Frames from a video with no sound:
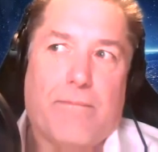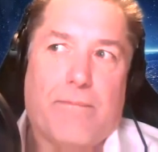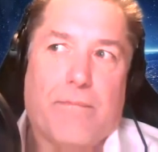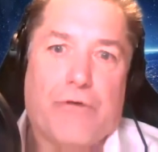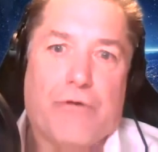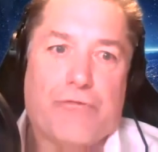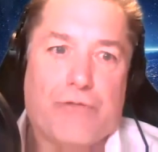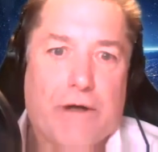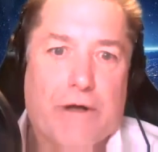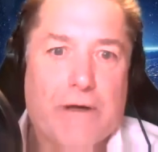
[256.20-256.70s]

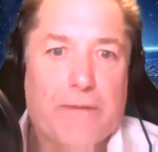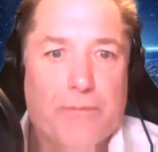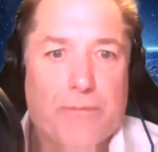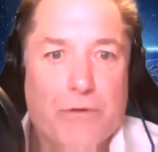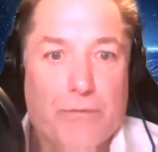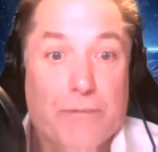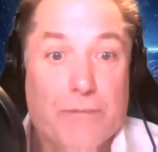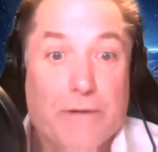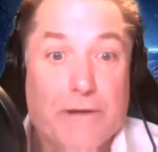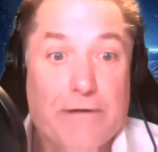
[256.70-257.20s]
They're trying to
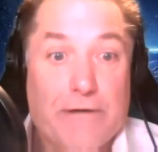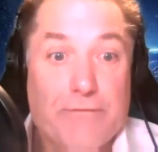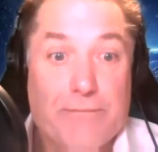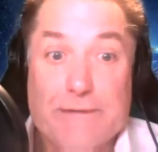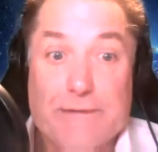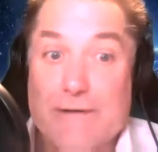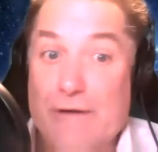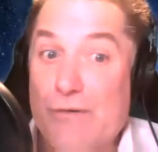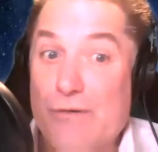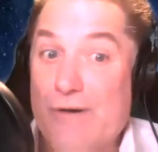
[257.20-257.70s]
build belief,
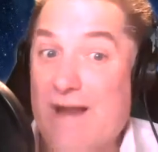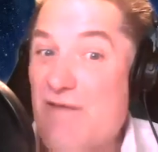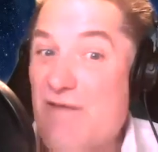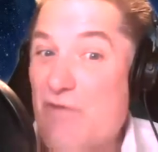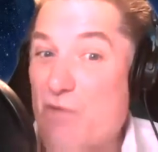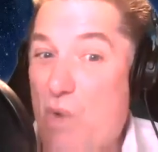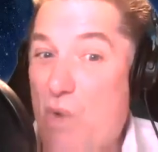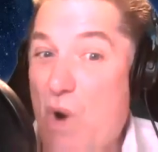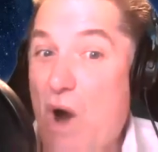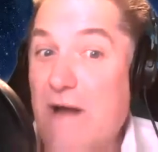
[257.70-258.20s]
but they don't have a
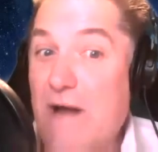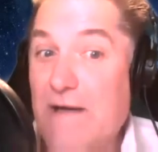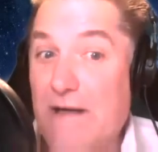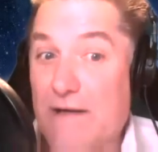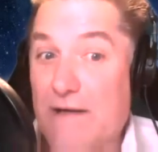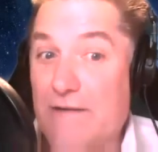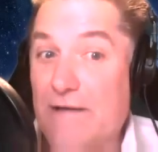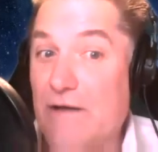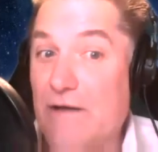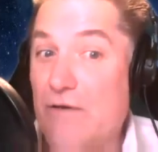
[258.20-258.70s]
why
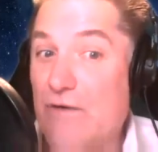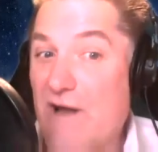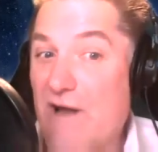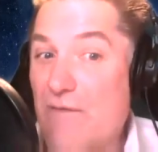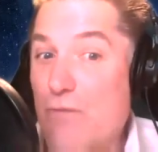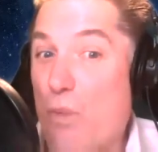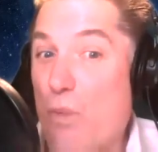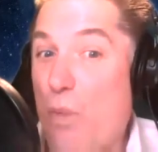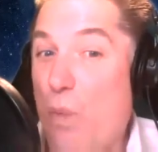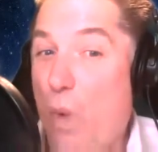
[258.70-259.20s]
yet. They don't have
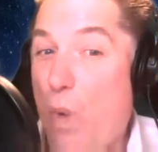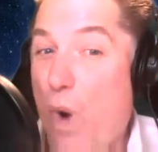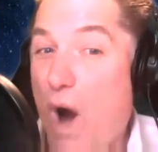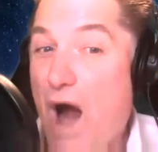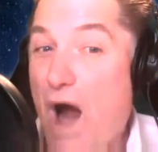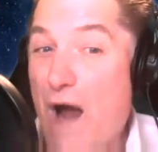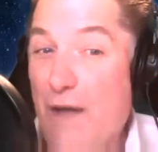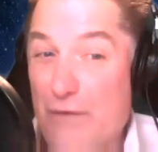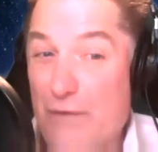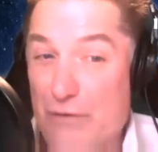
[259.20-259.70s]
a
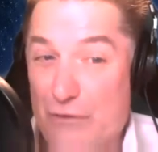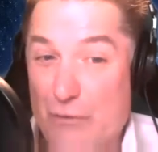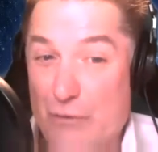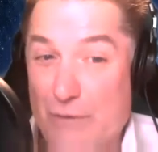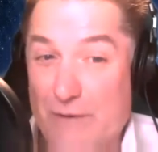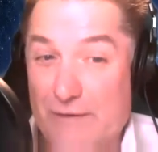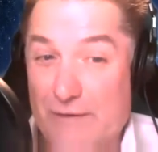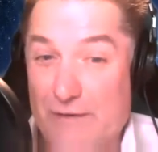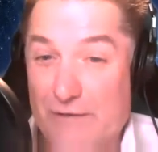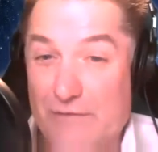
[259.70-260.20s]
why they're
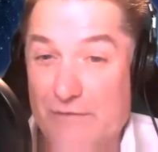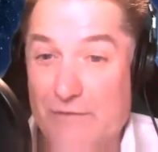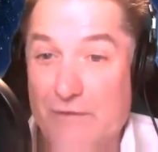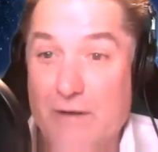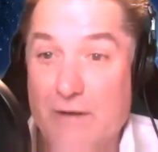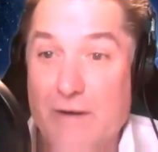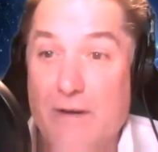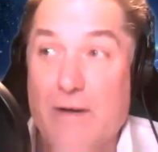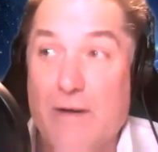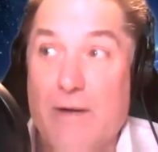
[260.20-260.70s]
doing this.
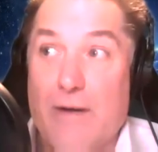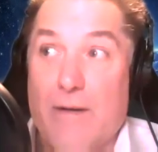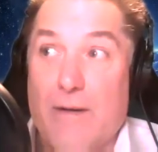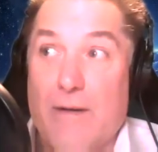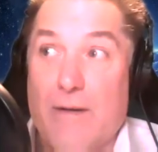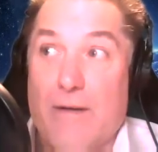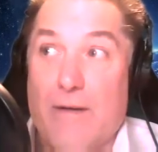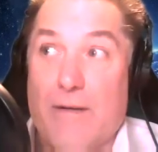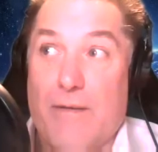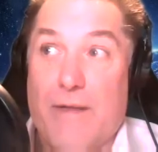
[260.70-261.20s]

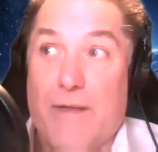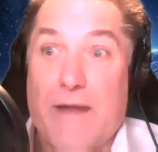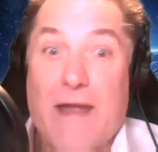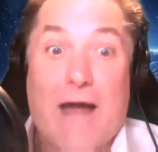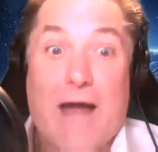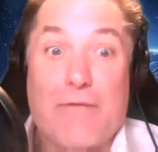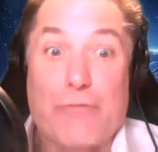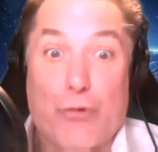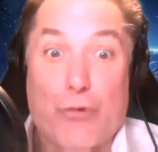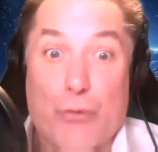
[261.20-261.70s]
They
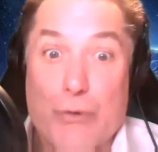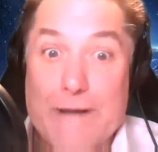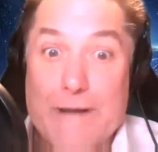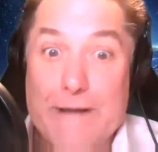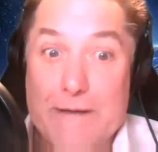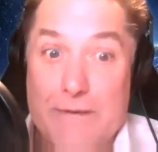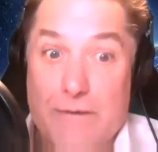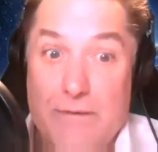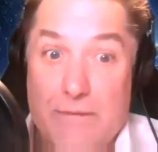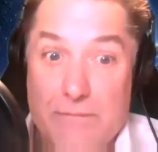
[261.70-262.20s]
have
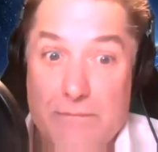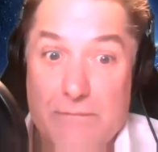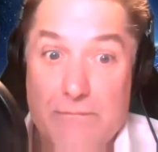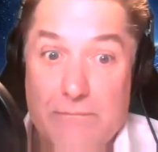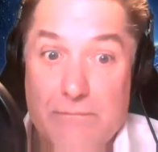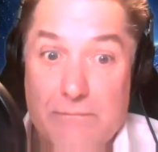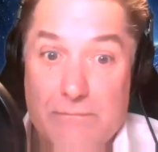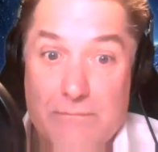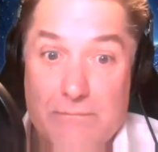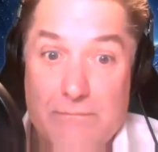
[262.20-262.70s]
greed,
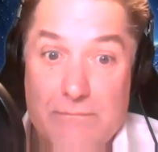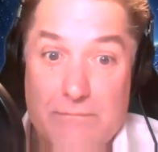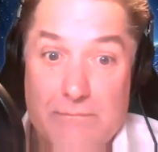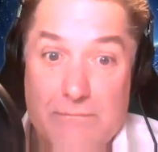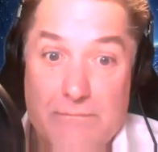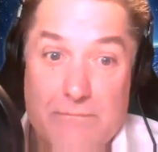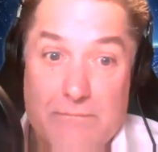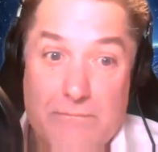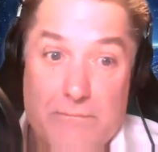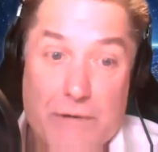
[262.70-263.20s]

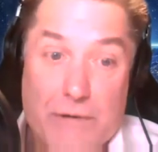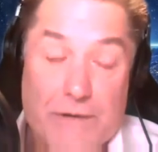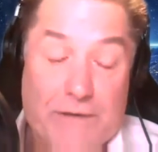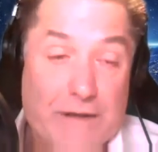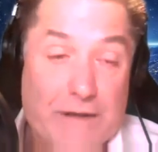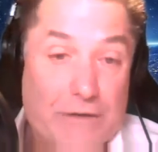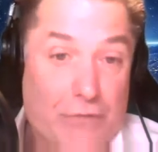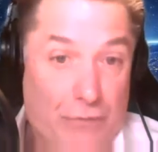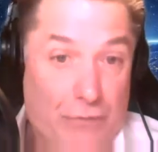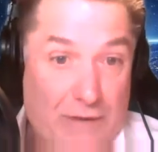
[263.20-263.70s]
but
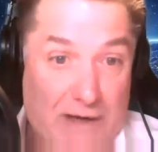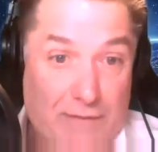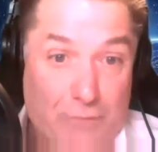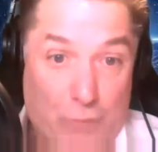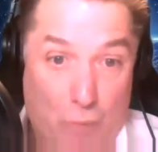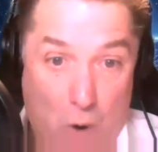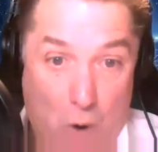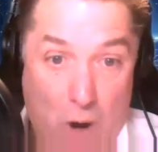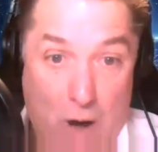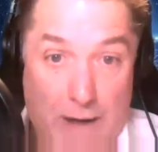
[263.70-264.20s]
they don't have a
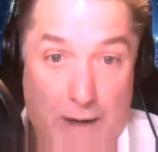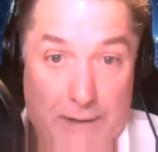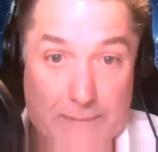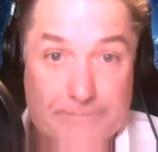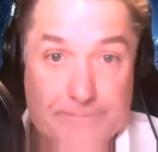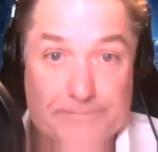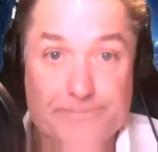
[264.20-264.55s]
why.